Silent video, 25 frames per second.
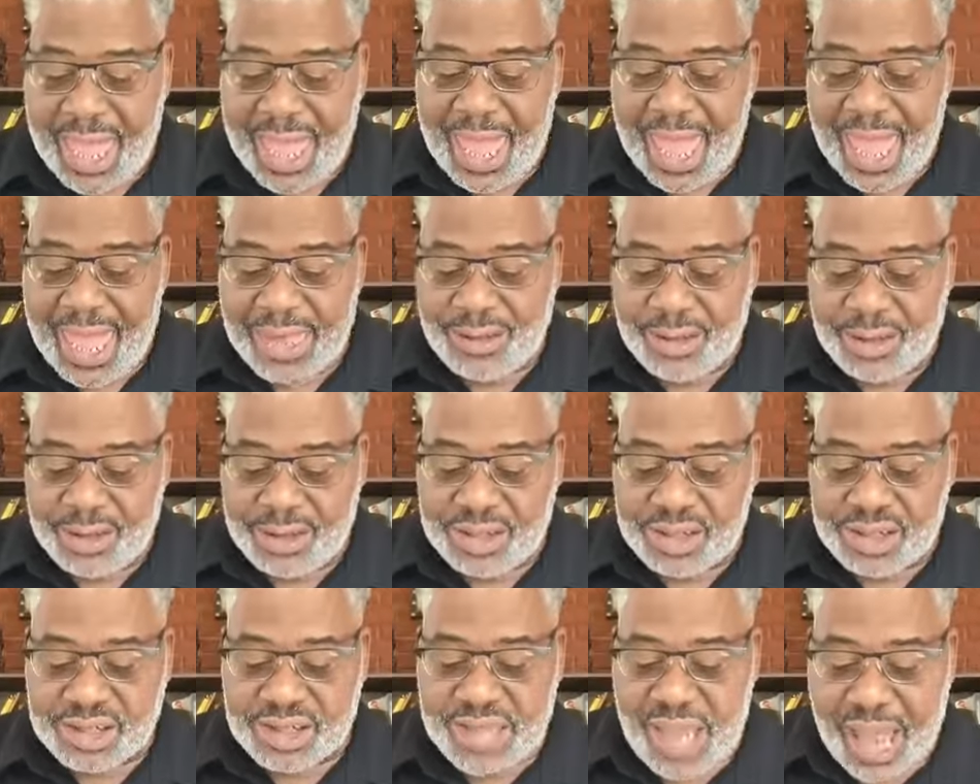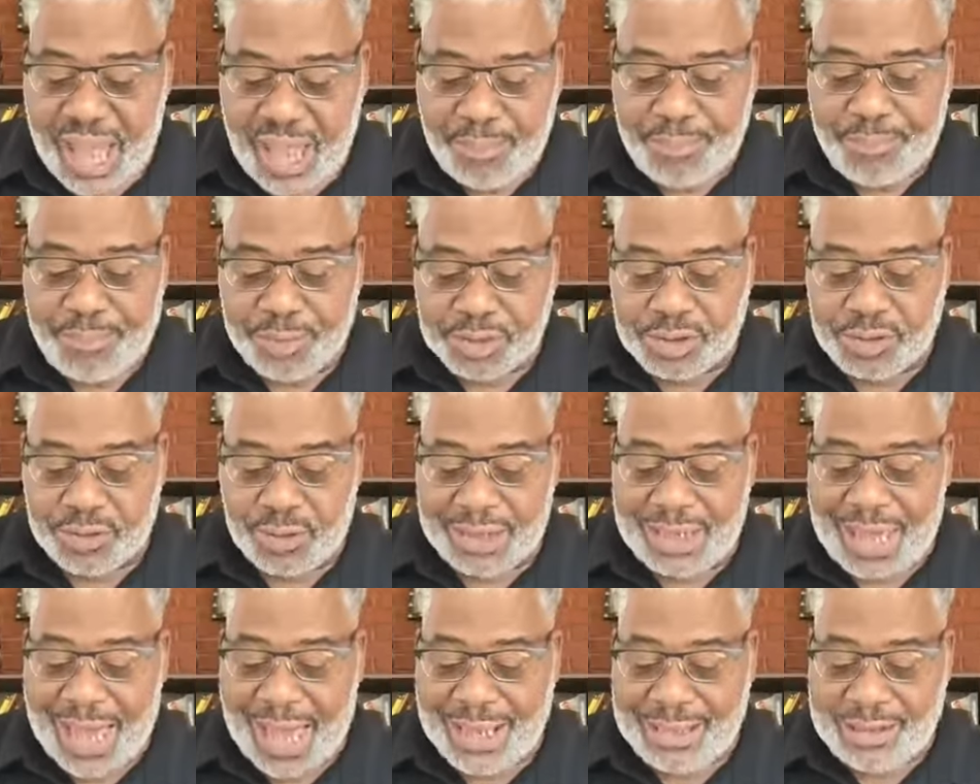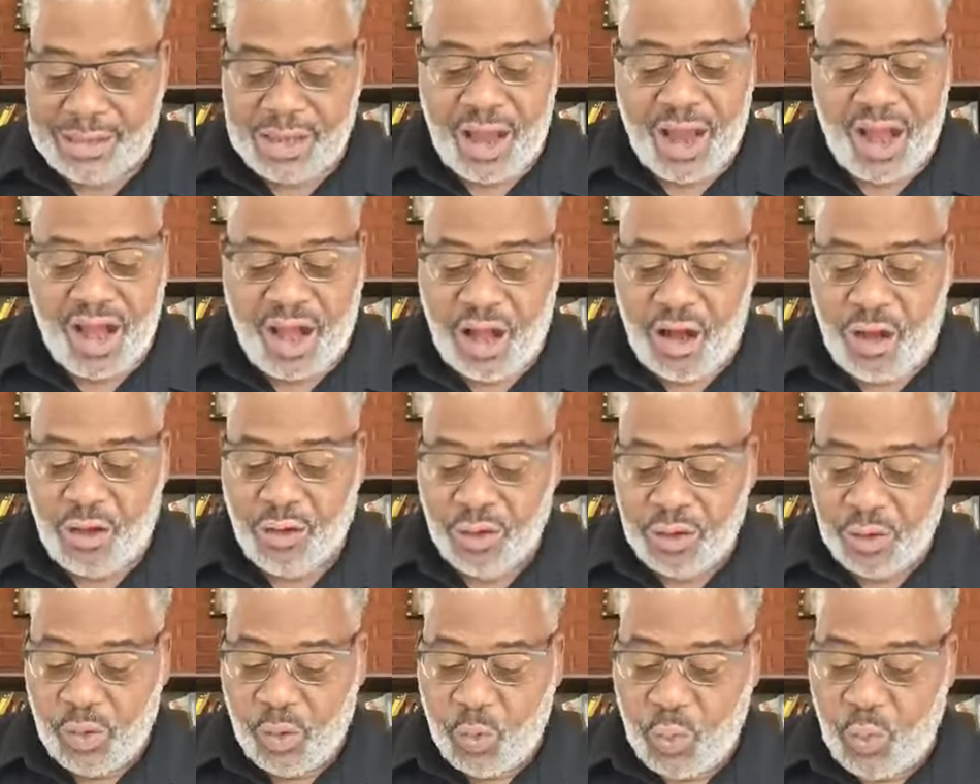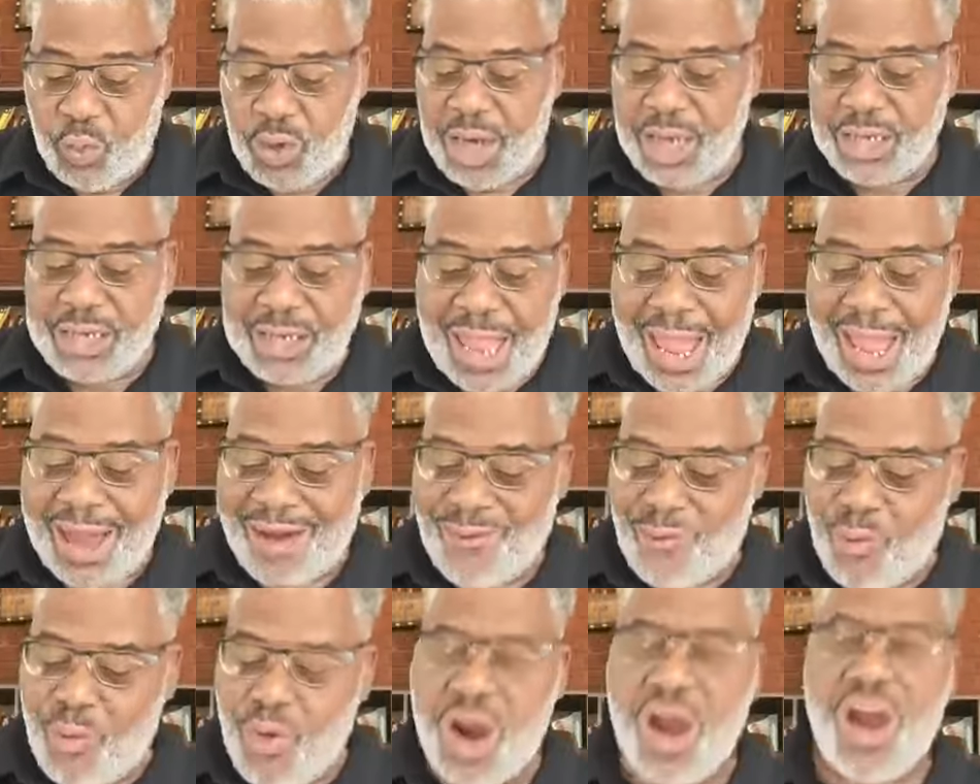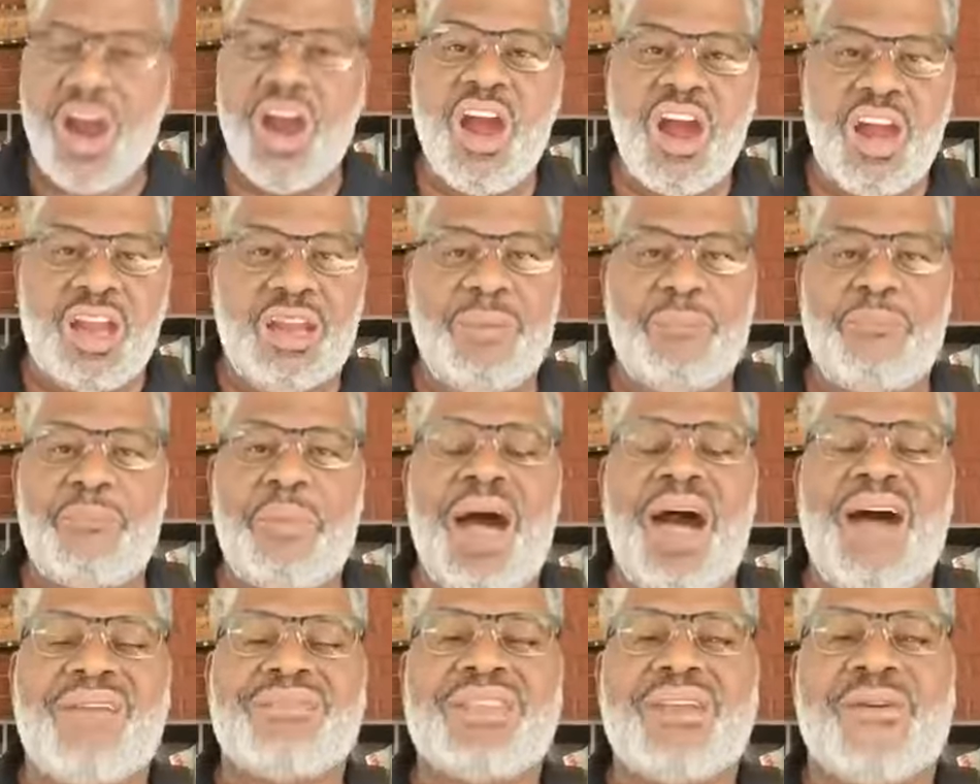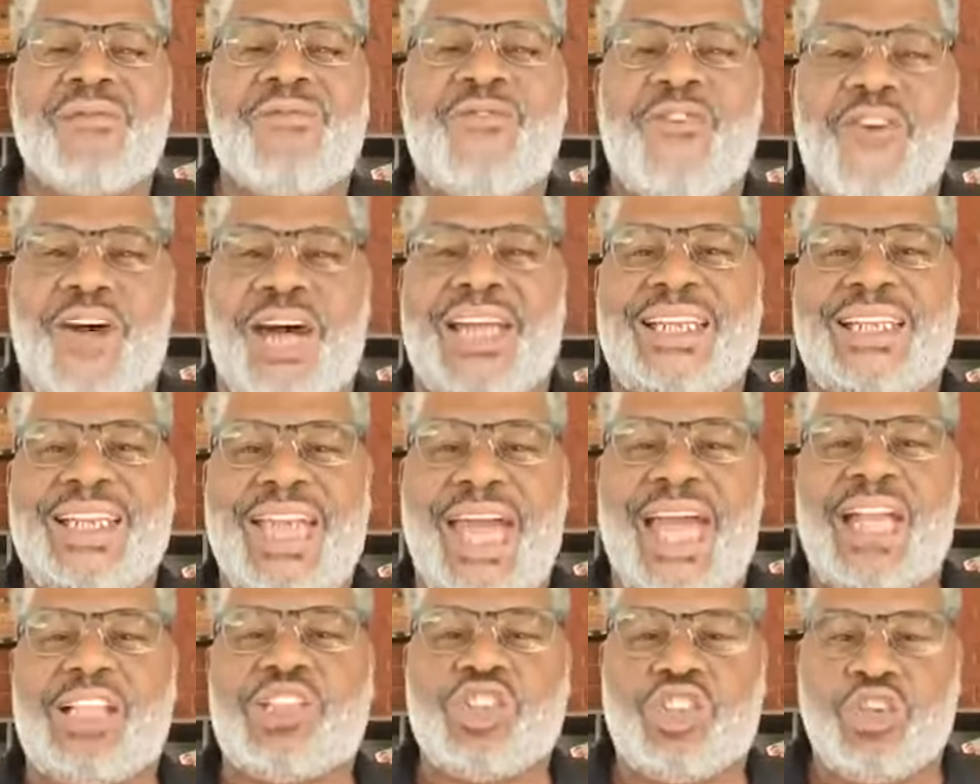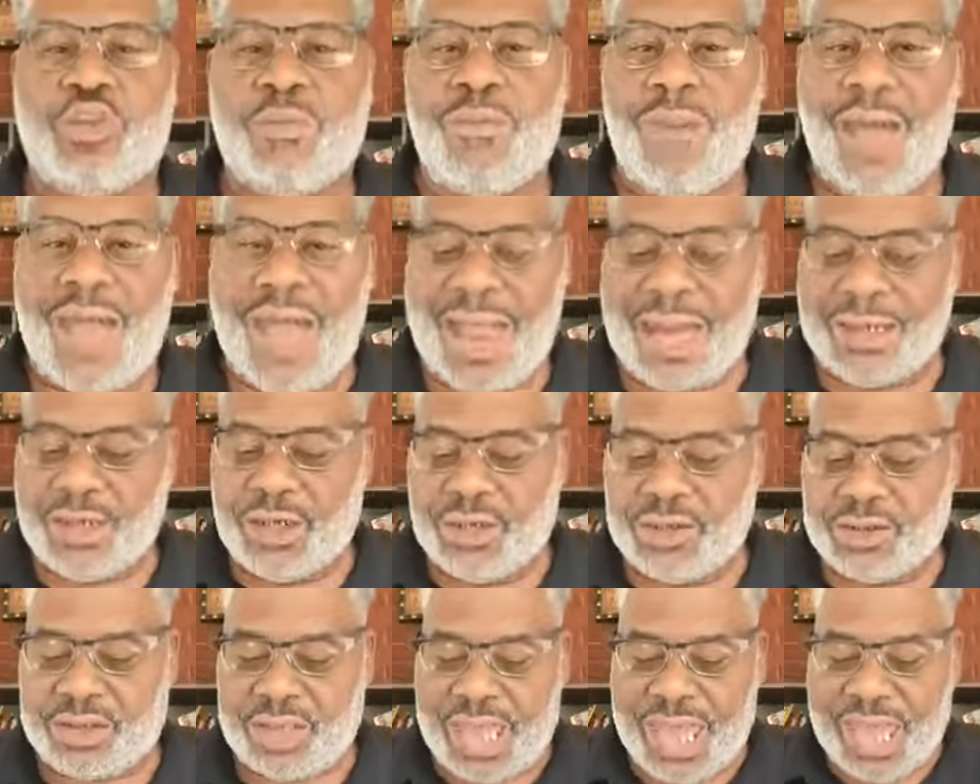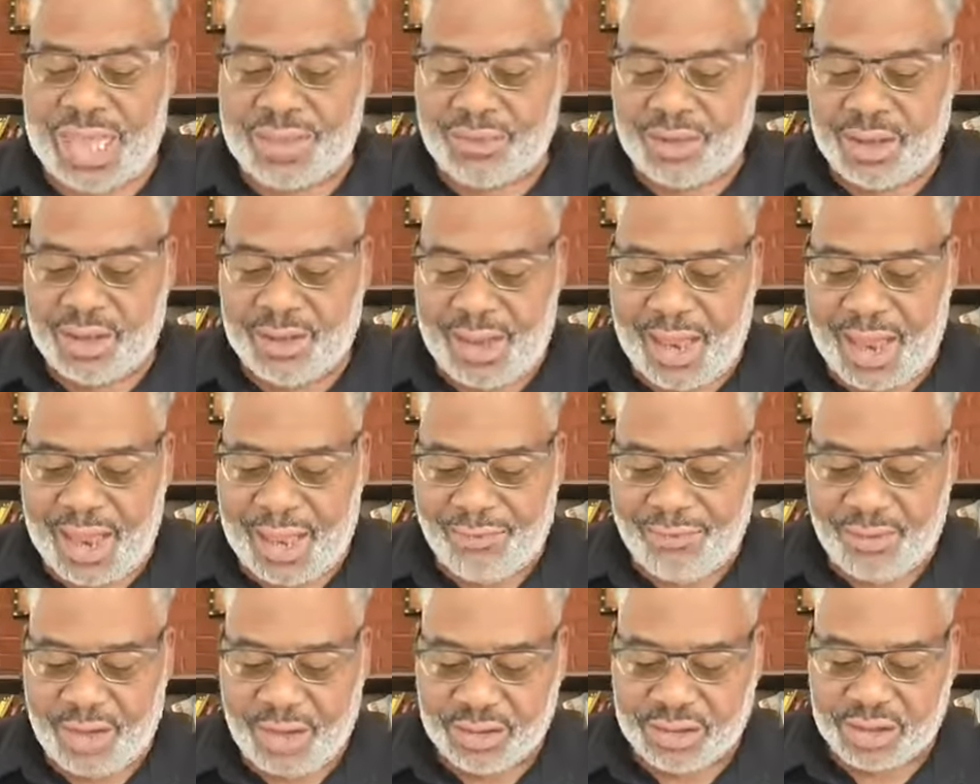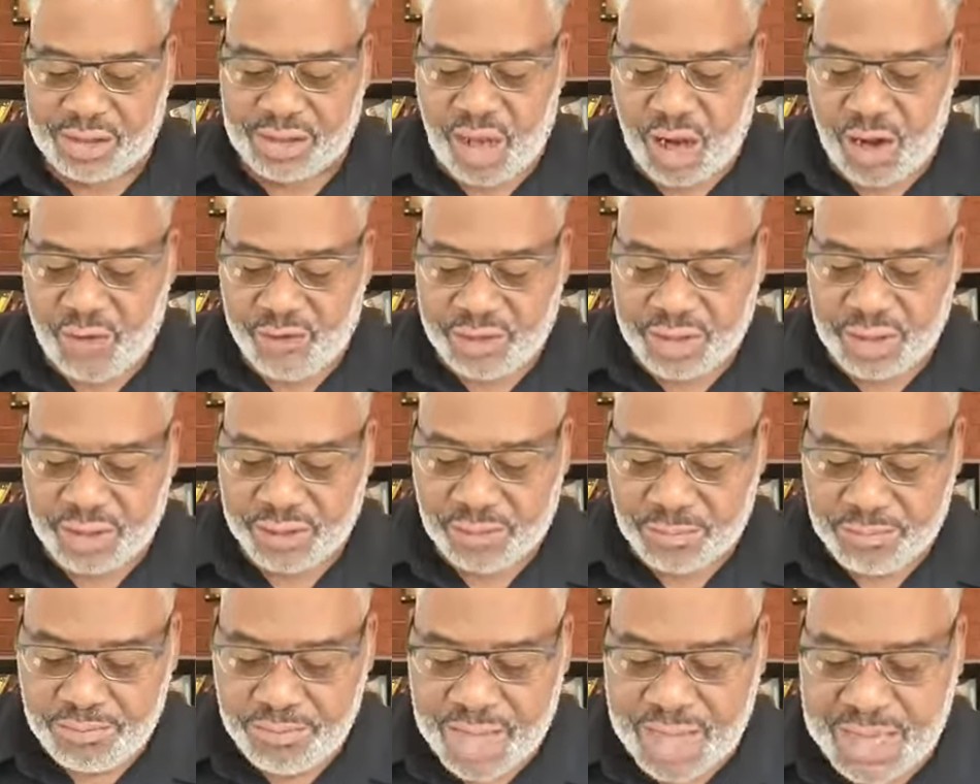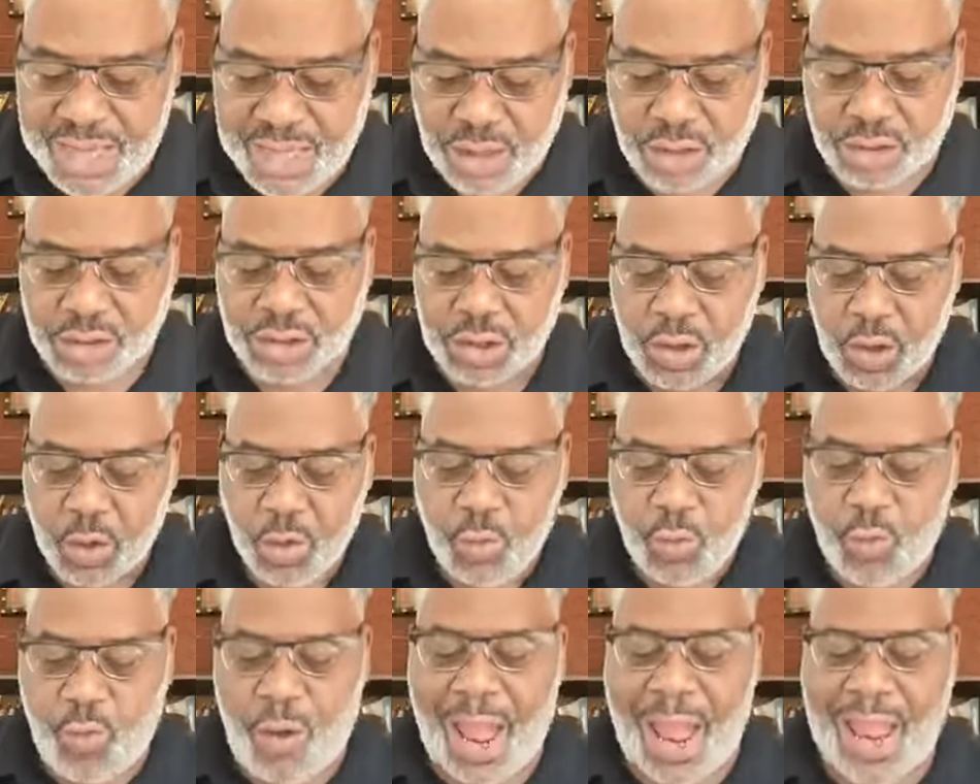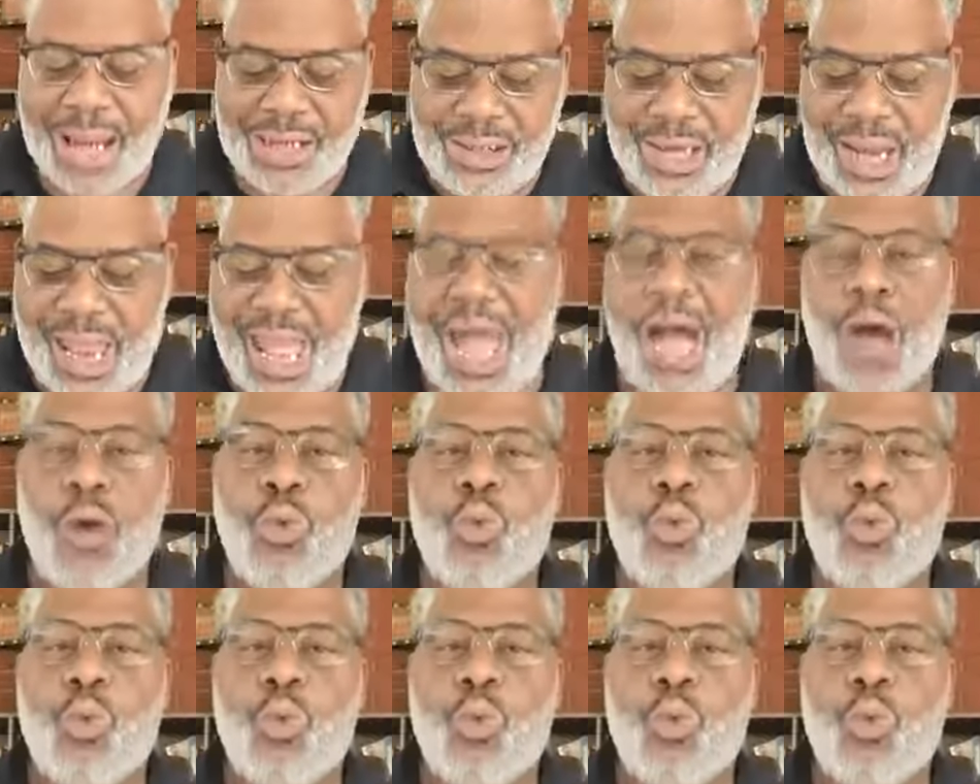and the disciples were like, "No, we're not worrying about the financial matters and the serving of the meals right now.